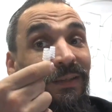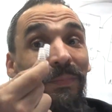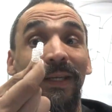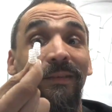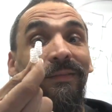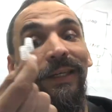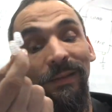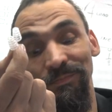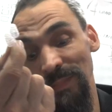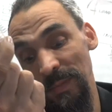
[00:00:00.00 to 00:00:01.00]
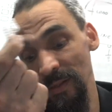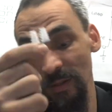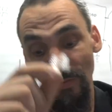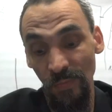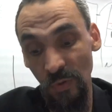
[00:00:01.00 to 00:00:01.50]
But I mean,
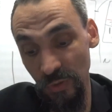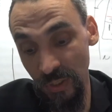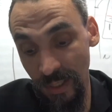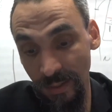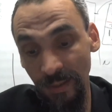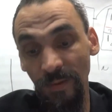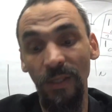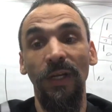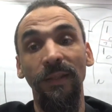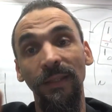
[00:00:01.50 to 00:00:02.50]
if you want, you can give it a try.